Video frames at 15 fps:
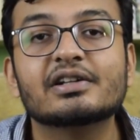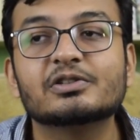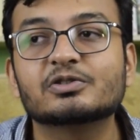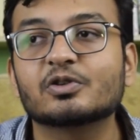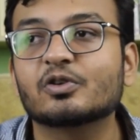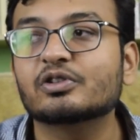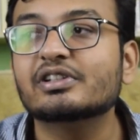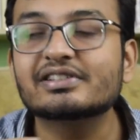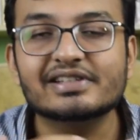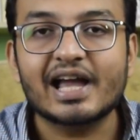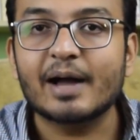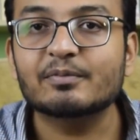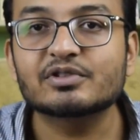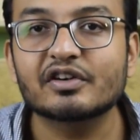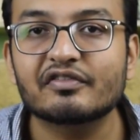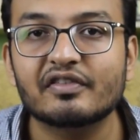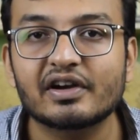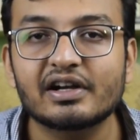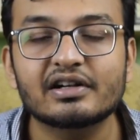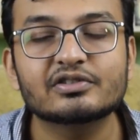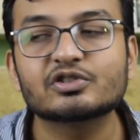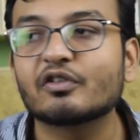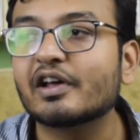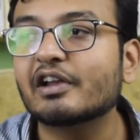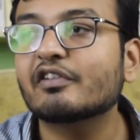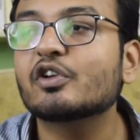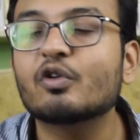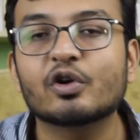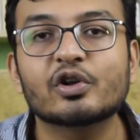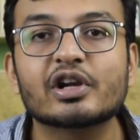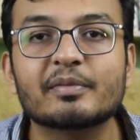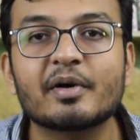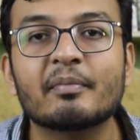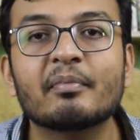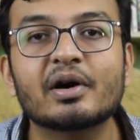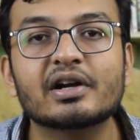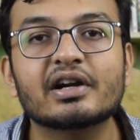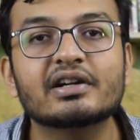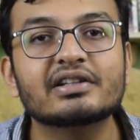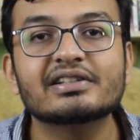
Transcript: So these gaps are filled. So whenever you want to remember it,